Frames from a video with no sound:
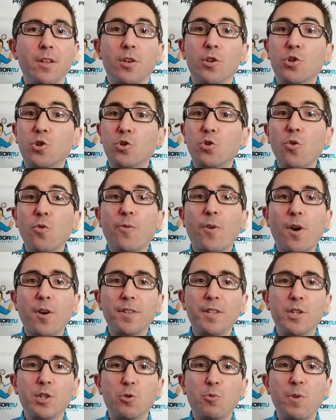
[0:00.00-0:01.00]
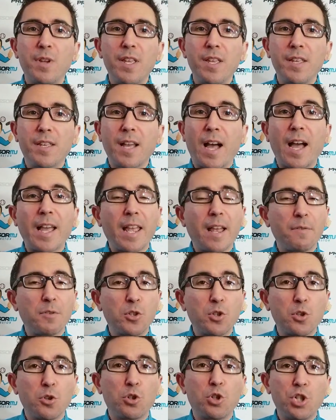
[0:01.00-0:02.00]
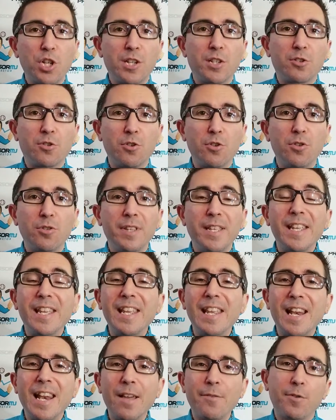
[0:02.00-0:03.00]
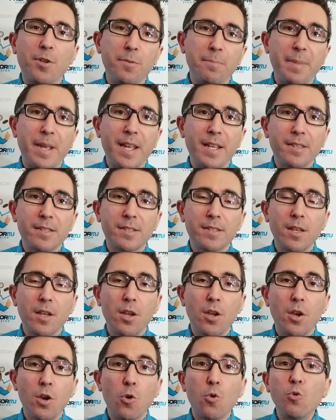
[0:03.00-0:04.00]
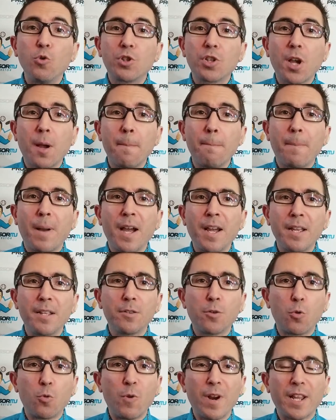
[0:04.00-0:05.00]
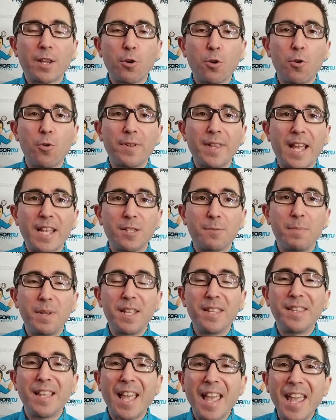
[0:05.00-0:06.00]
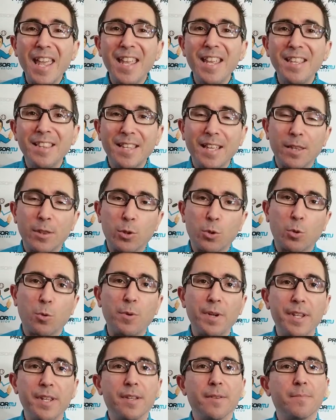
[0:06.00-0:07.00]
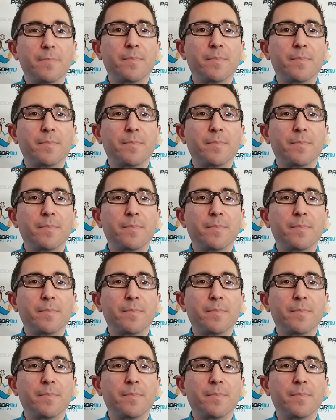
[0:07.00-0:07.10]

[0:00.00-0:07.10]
So far this week, I have suggested 11 bets whose combined record has been 8 and 3.